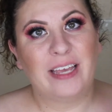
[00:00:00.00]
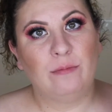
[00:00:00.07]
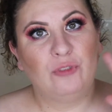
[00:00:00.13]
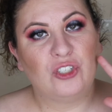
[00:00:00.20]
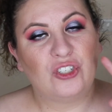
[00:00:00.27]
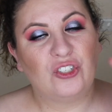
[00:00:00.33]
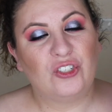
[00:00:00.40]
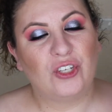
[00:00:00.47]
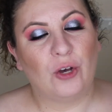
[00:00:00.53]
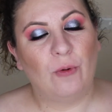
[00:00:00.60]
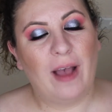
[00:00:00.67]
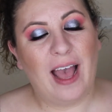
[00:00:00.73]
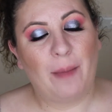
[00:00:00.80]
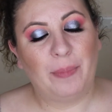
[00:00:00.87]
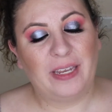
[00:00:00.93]
am just so
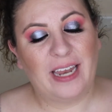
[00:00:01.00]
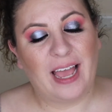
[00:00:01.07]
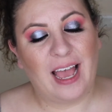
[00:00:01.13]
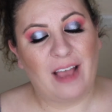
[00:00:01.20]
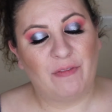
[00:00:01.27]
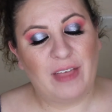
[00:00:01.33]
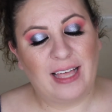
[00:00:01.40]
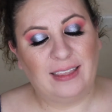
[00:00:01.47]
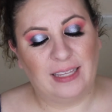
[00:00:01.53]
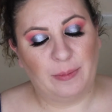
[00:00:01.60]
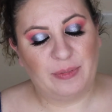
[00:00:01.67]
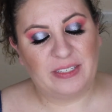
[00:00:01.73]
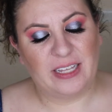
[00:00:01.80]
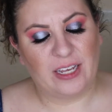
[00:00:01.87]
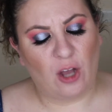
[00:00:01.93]
happy to have that
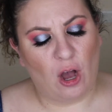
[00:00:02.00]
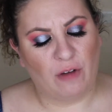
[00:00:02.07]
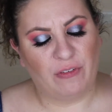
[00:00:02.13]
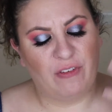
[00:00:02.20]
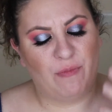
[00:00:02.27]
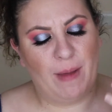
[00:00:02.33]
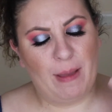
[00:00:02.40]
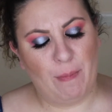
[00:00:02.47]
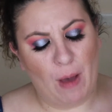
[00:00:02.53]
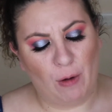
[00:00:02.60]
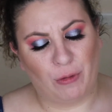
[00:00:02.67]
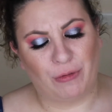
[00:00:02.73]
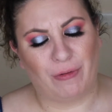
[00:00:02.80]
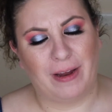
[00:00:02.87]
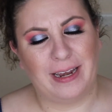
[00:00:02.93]
lipstick off of my
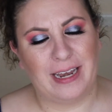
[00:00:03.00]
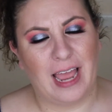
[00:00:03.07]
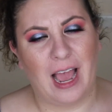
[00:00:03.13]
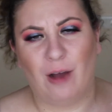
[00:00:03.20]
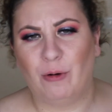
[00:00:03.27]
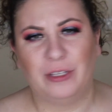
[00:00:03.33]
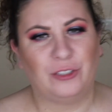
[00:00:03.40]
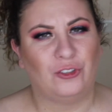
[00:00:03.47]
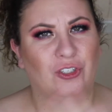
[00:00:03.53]
mouth right now.